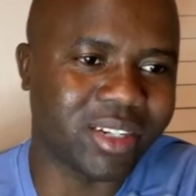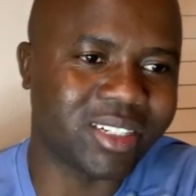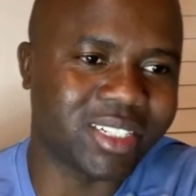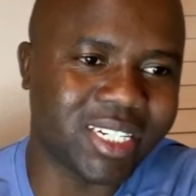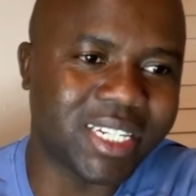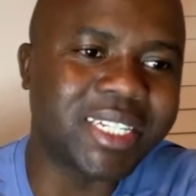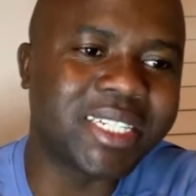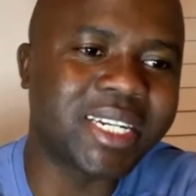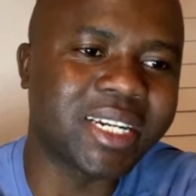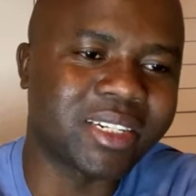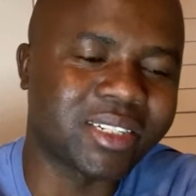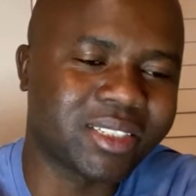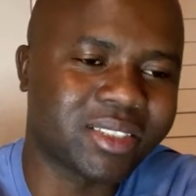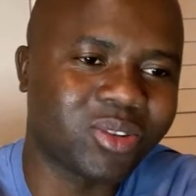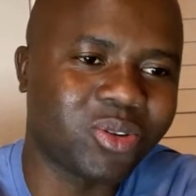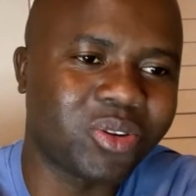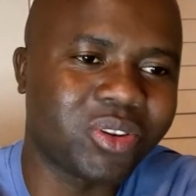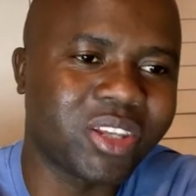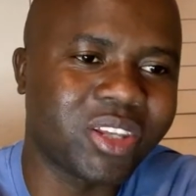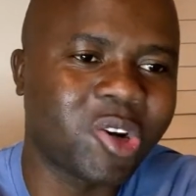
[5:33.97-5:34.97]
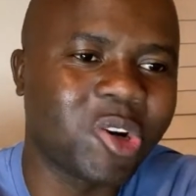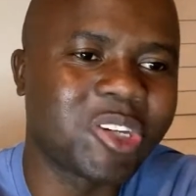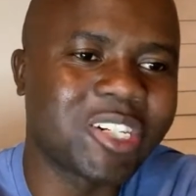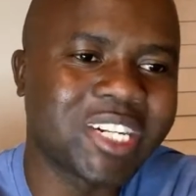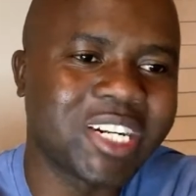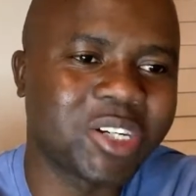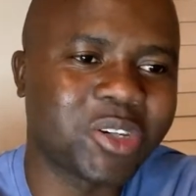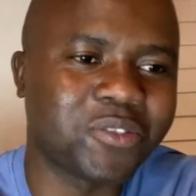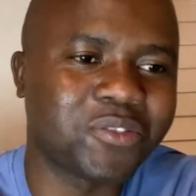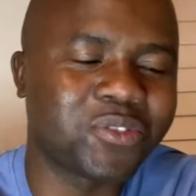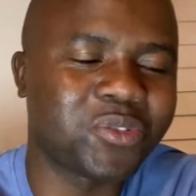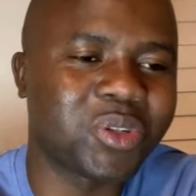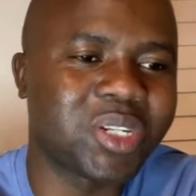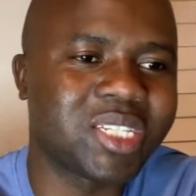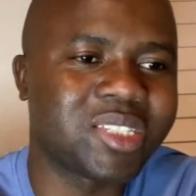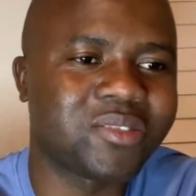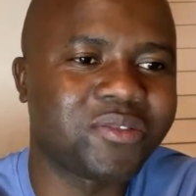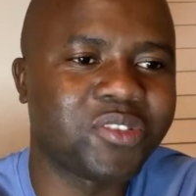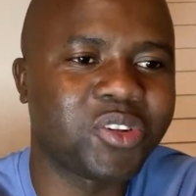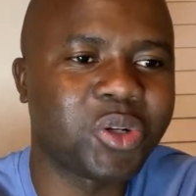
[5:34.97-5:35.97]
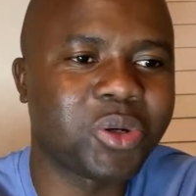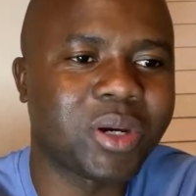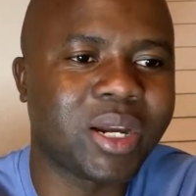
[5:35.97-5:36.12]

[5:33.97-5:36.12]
details or the content of today's video,